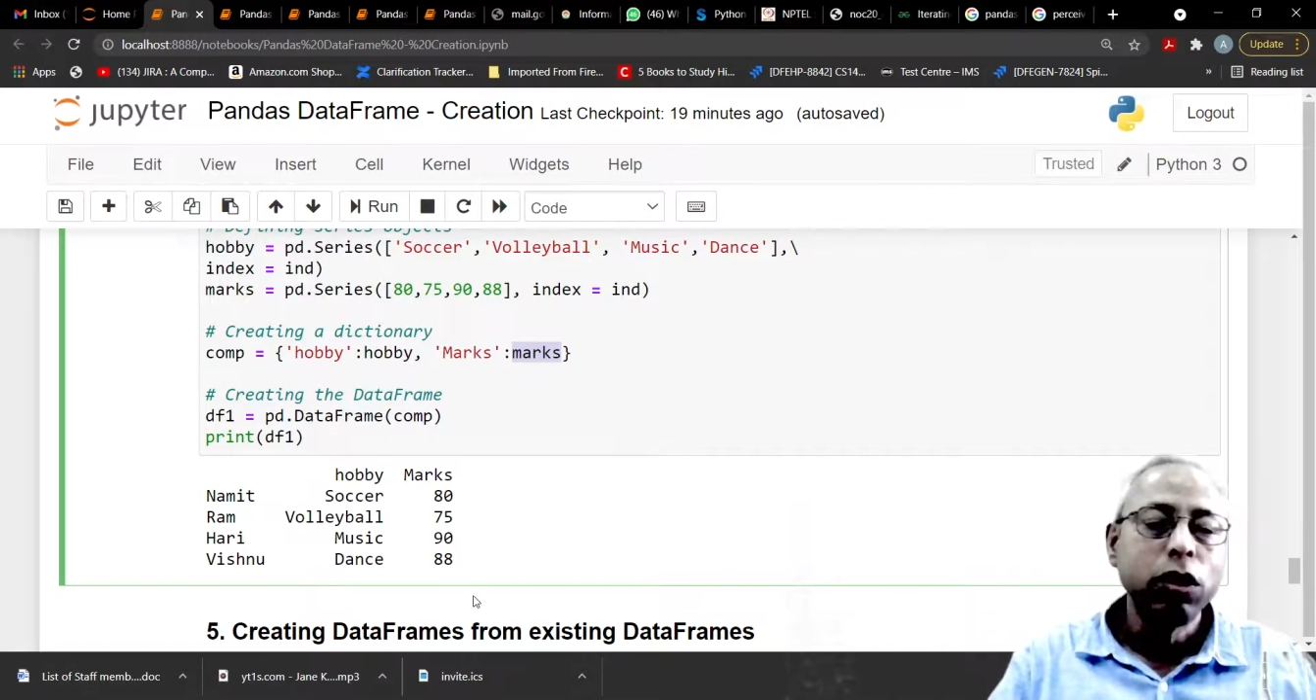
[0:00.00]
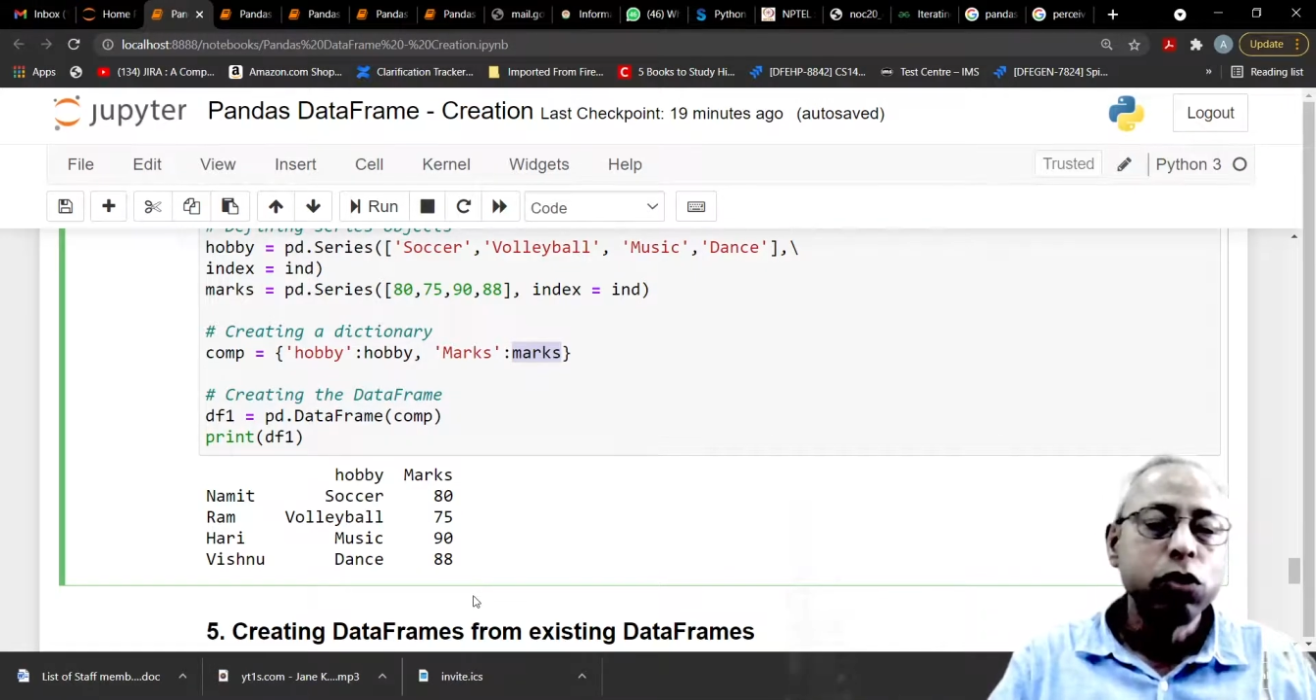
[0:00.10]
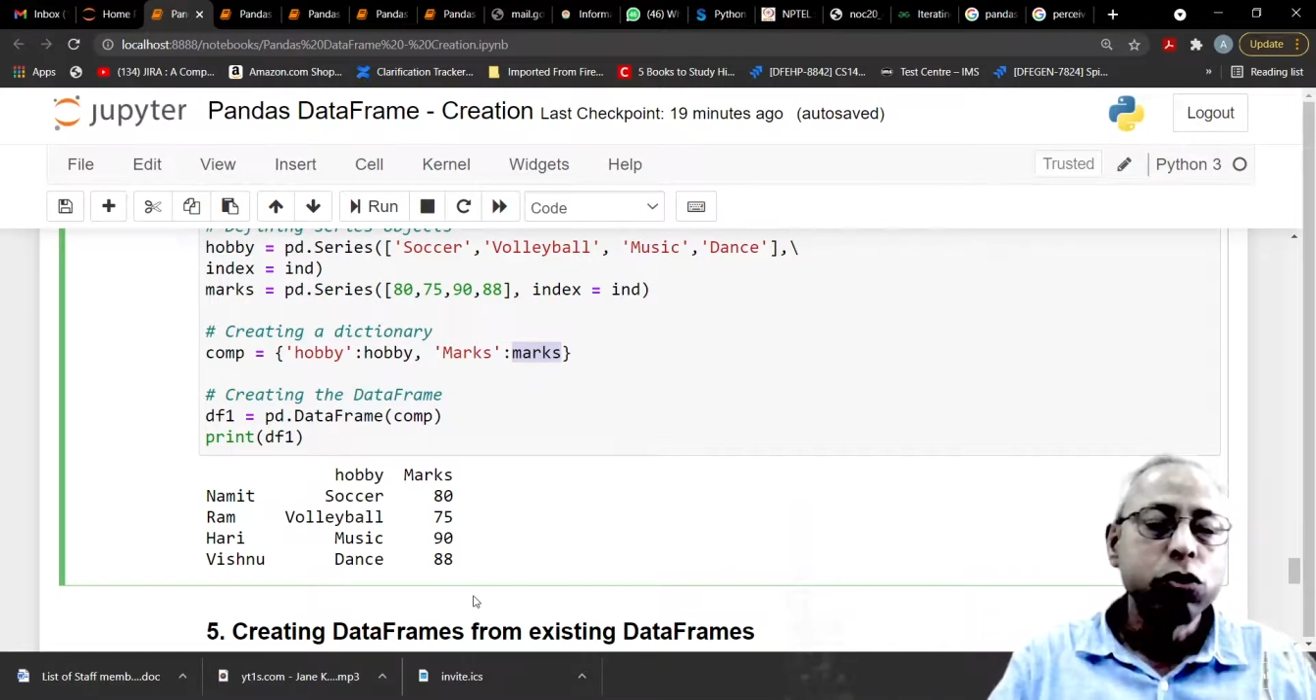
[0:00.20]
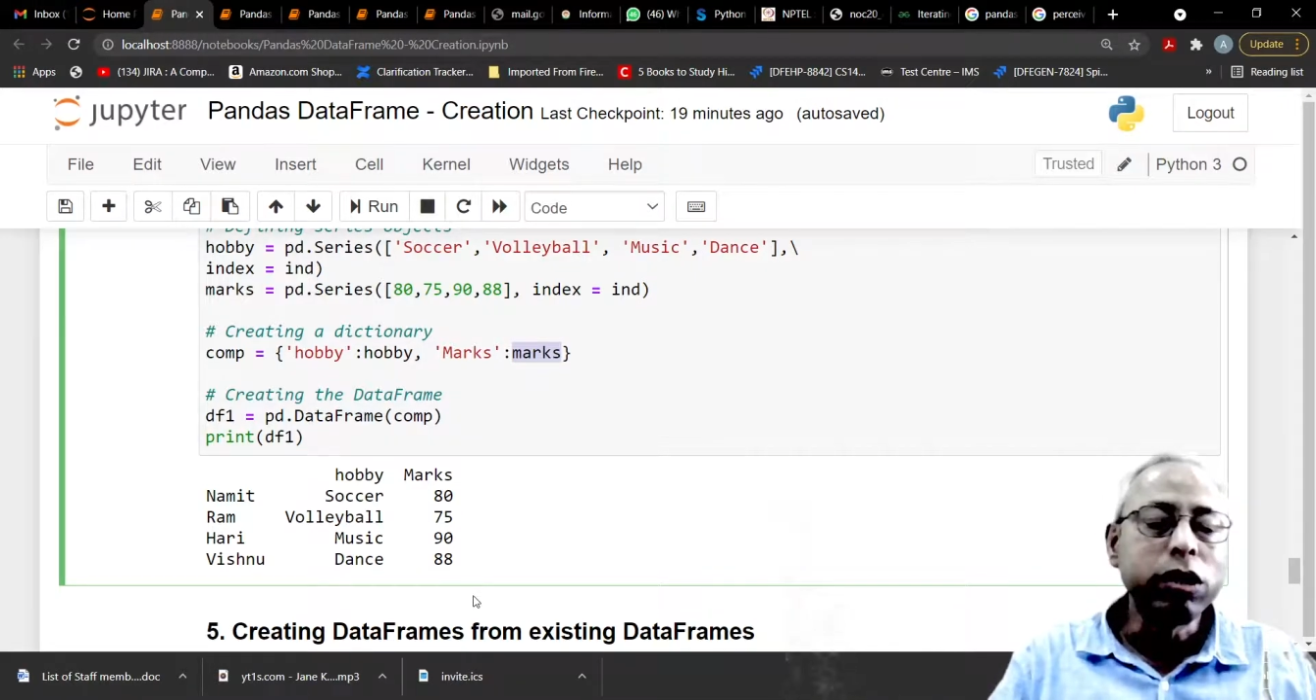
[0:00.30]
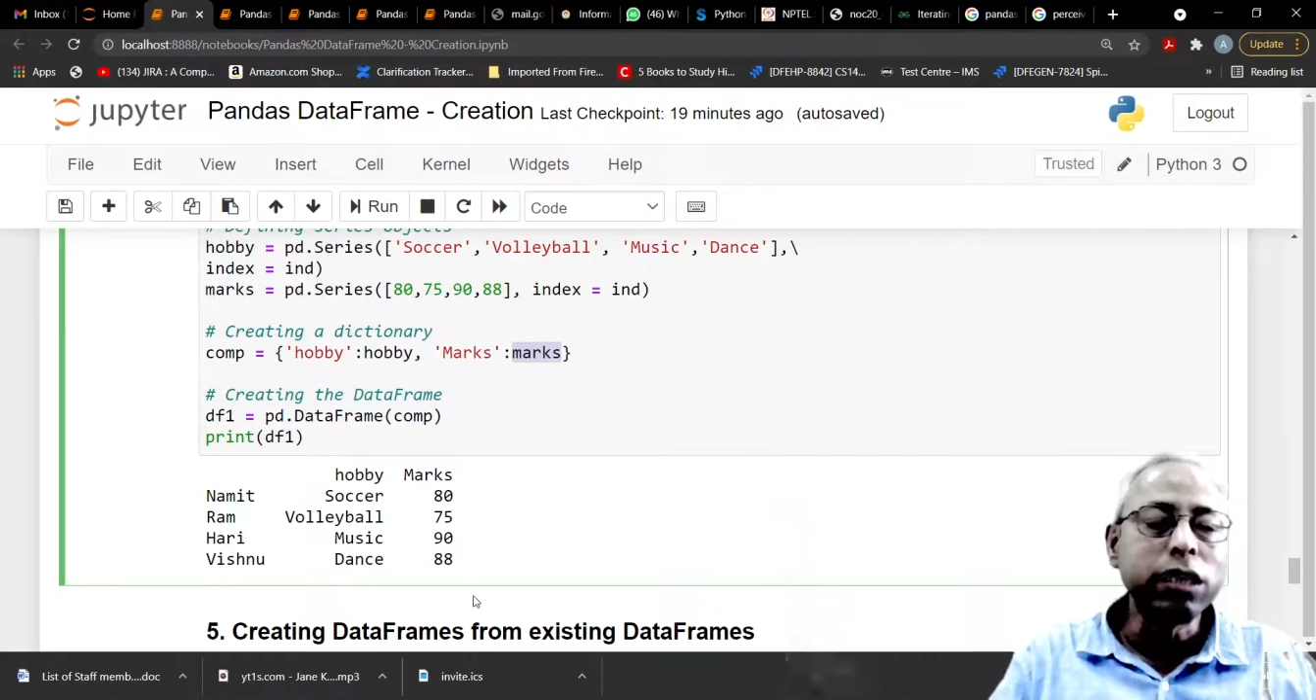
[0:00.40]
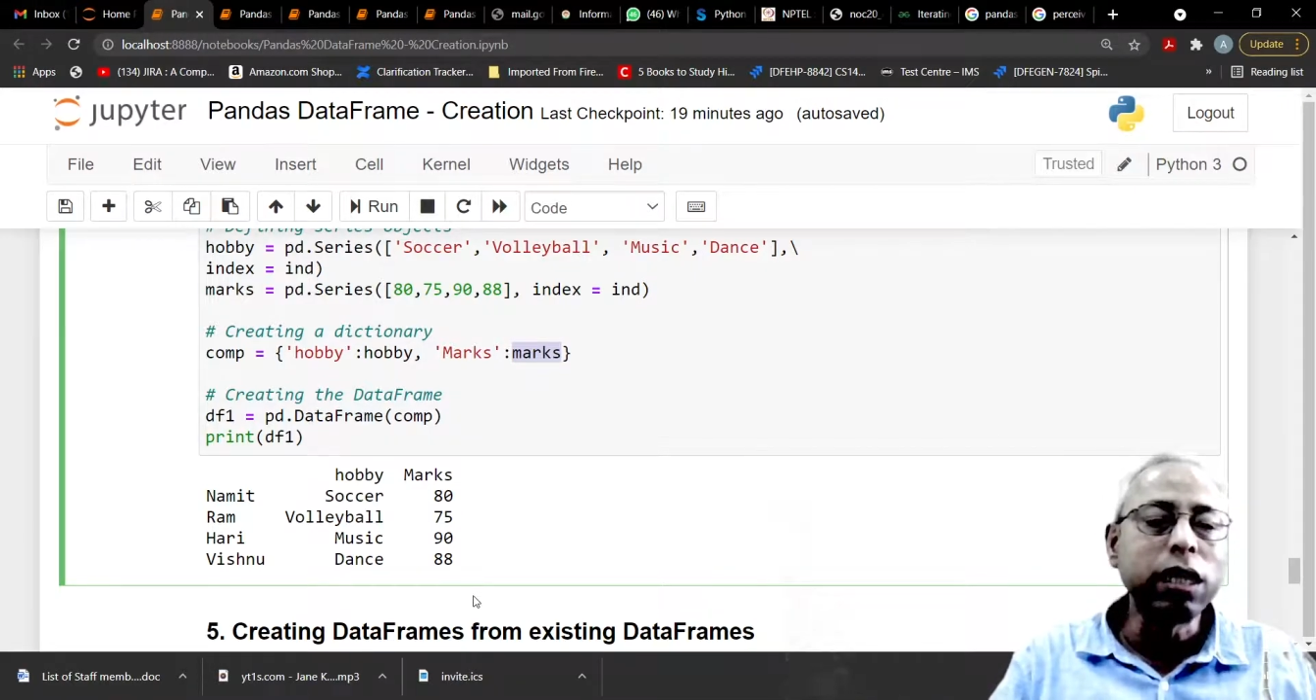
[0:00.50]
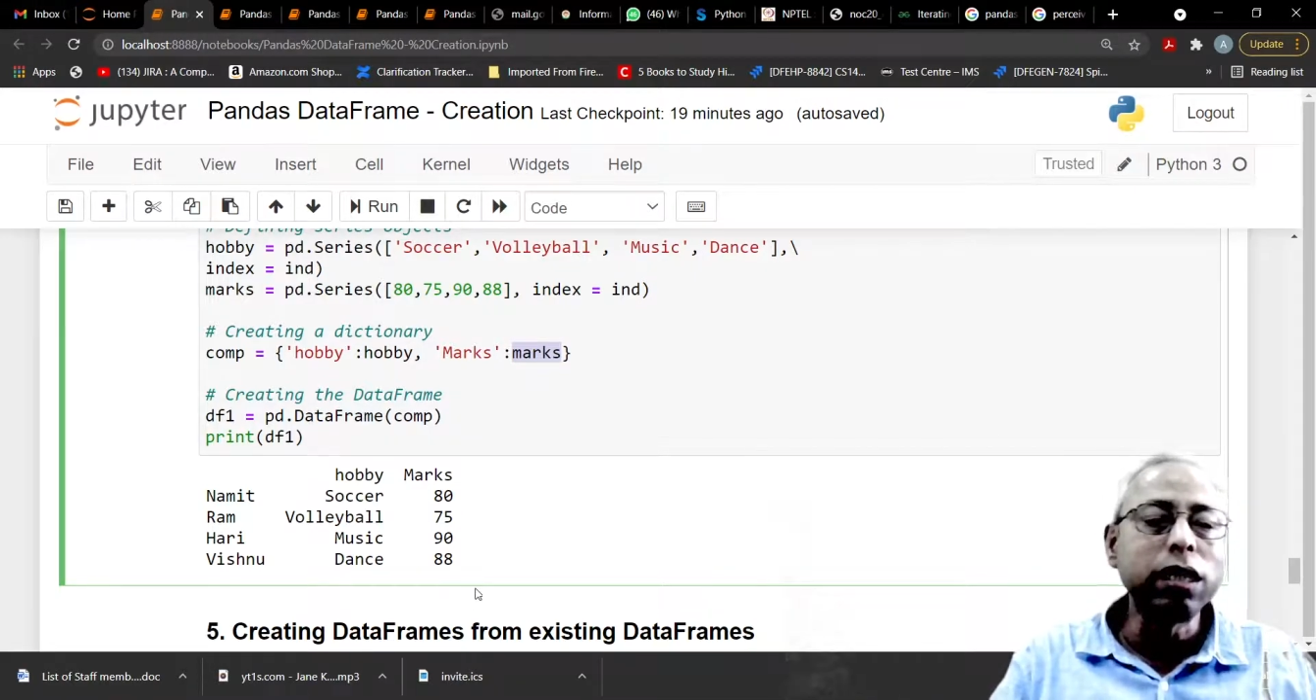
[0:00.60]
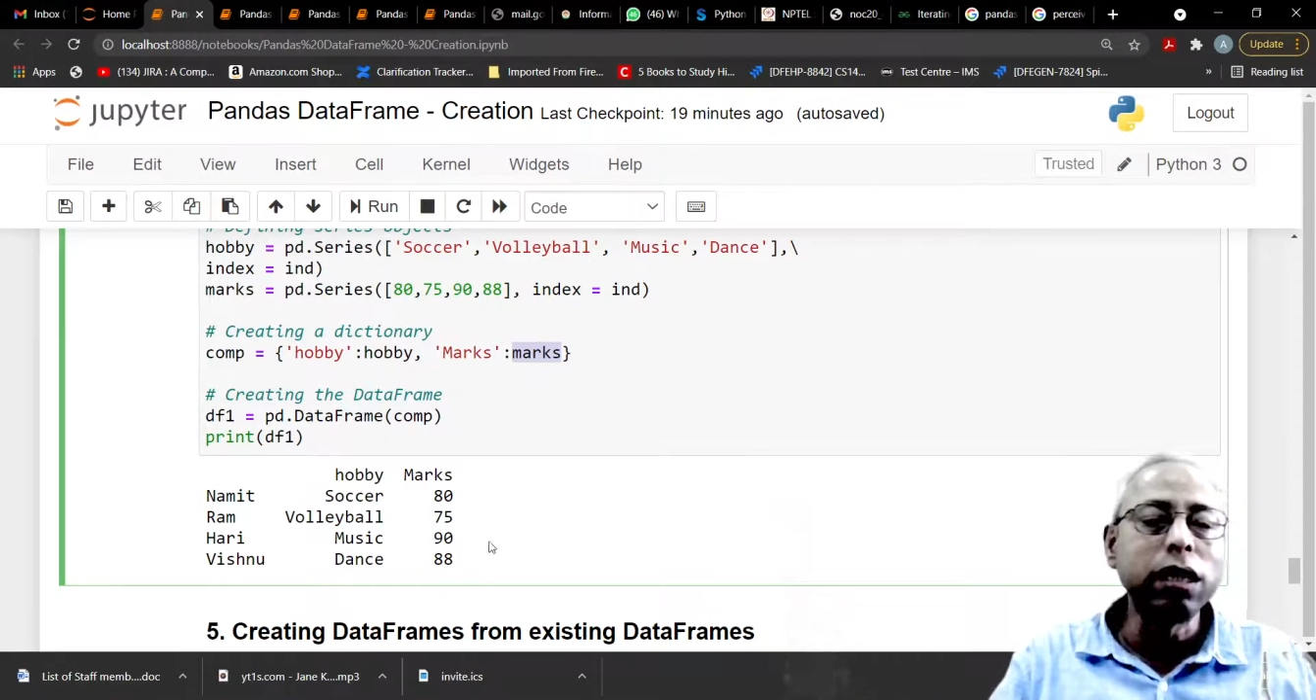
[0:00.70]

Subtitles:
So these are